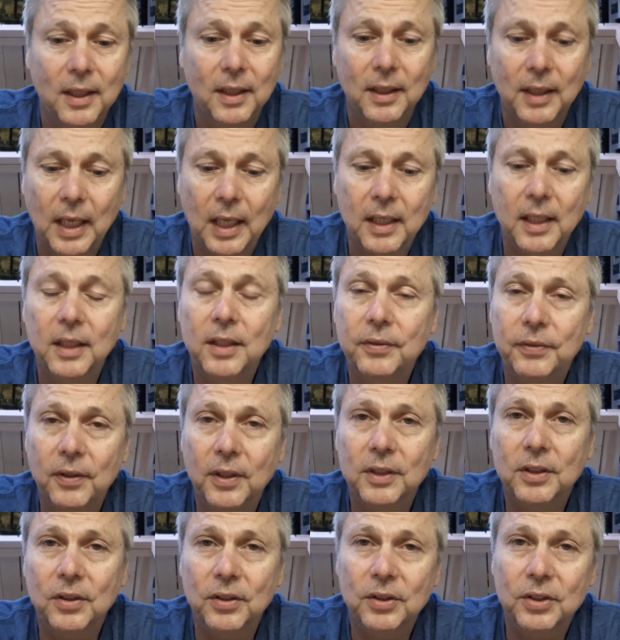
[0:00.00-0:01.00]
I think the
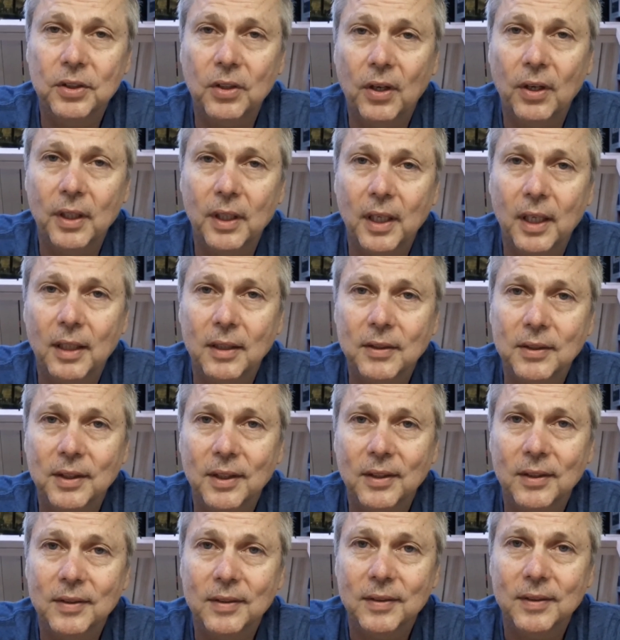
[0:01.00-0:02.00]
fun's going to start now.
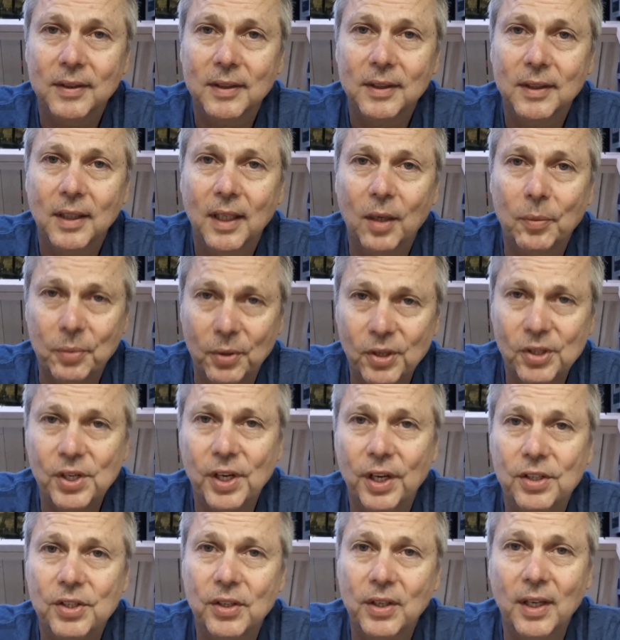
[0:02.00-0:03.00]
So I
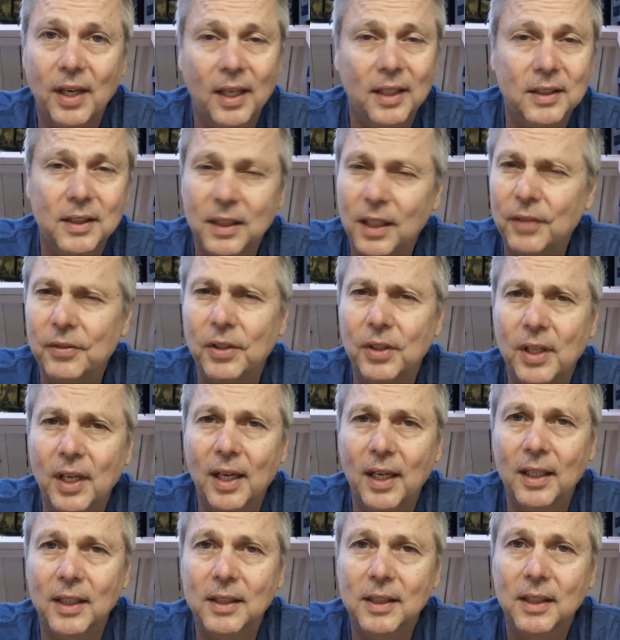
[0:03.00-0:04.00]
appreciate you guys. Love you
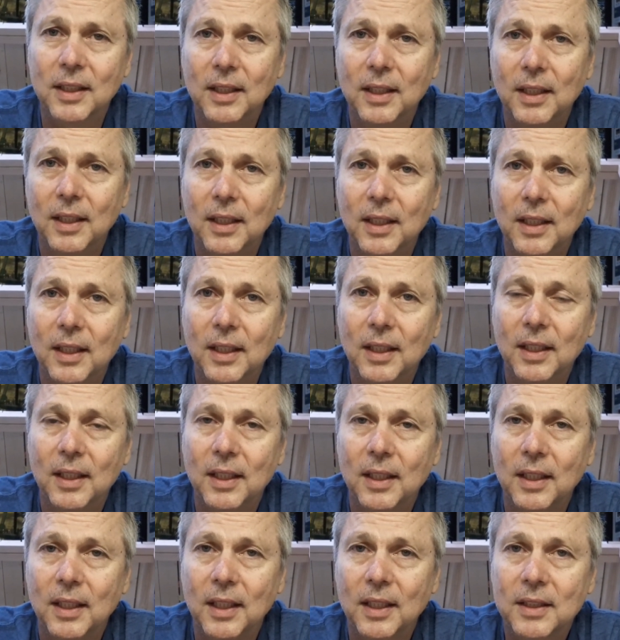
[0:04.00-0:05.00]
guys.
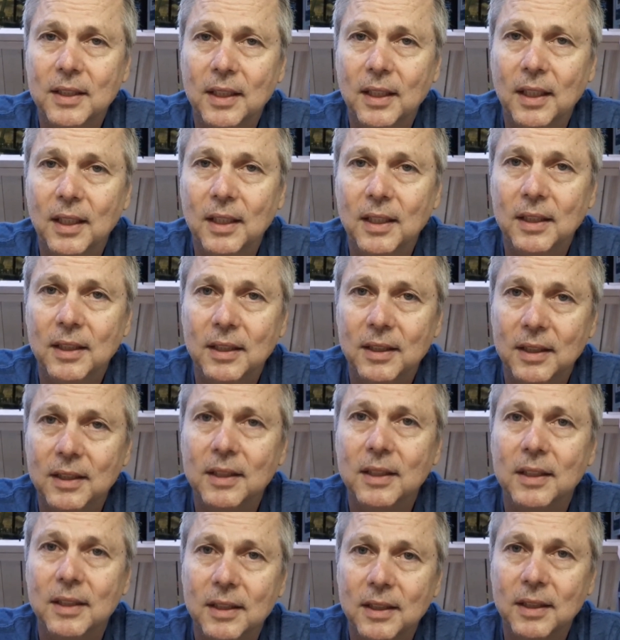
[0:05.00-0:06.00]
Let's
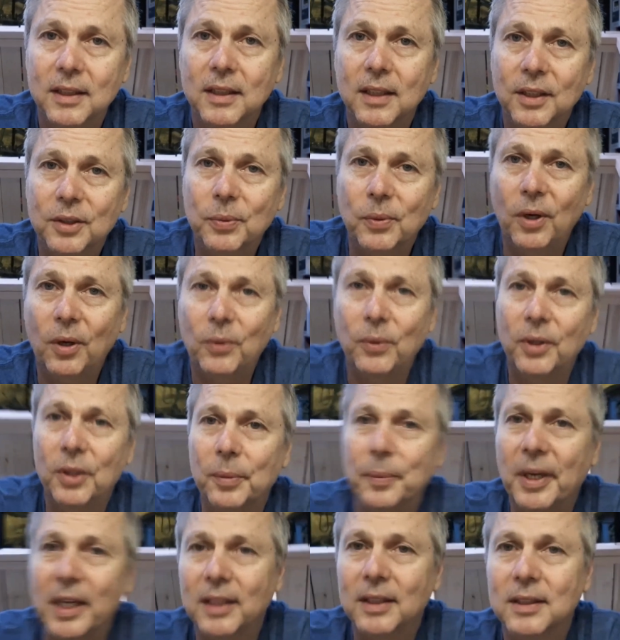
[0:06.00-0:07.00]
roll with it,
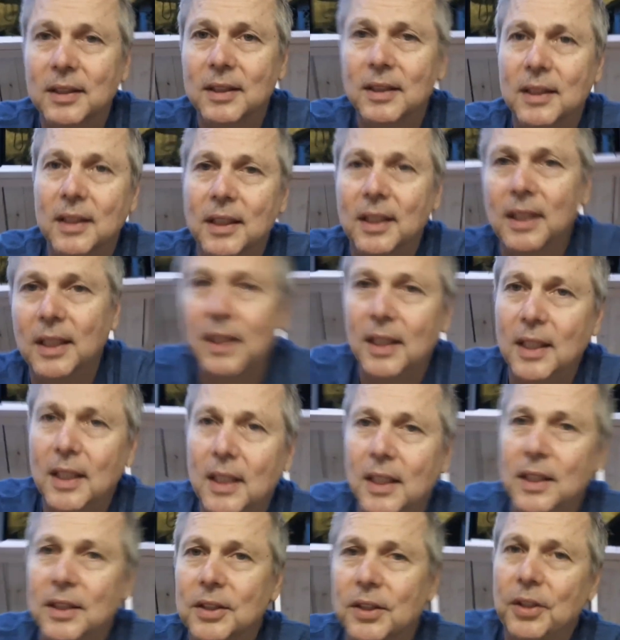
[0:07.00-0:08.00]
man.
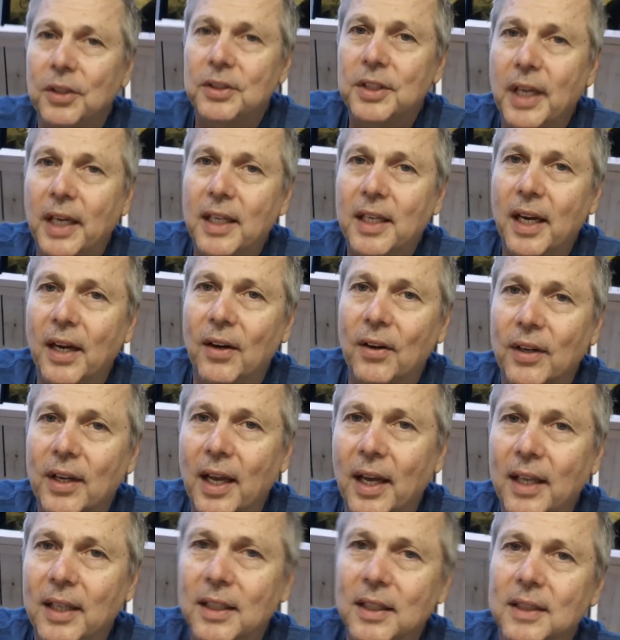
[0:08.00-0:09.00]
So you take care,
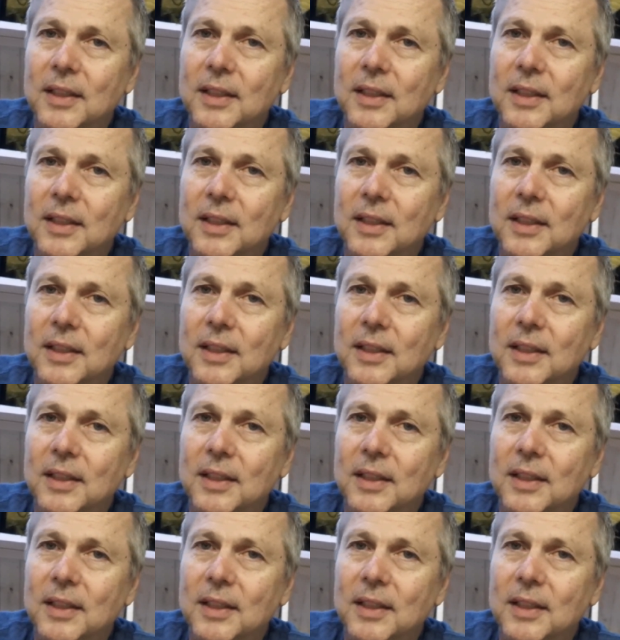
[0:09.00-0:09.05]
okay?